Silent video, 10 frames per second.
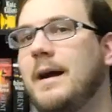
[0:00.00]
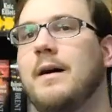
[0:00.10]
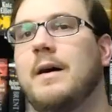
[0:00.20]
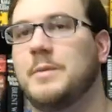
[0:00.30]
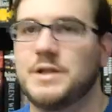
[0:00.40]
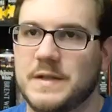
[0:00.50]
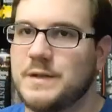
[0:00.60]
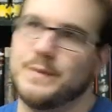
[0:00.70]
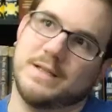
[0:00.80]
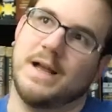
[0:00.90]
oh, I wish
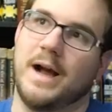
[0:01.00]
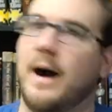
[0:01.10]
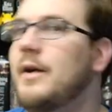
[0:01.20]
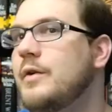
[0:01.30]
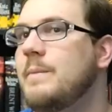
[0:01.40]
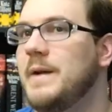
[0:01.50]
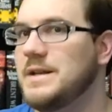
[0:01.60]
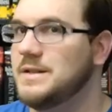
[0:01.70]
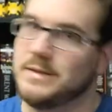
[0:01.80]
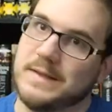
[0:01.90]
this was like 100
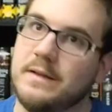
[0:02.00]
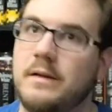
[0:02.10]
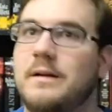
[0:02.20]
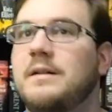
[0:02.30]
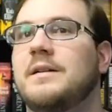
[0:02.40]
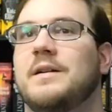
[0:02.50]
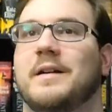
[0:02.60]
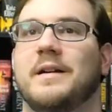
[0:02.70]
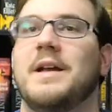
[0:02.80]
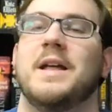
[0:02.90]
pages
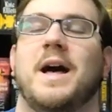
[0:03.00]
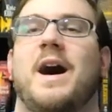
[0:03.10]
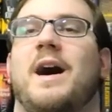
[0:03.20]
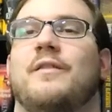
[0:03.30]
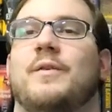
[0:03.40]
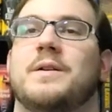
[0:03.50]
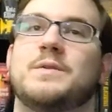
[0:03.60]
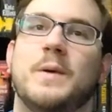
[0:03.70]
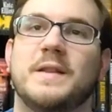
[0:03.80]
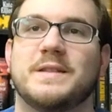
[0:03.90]
longer for a
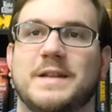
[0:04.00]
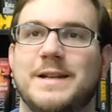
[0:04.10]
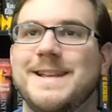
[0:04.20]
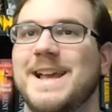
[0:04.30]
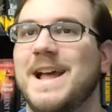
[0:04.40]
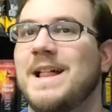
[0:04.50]
story that's good.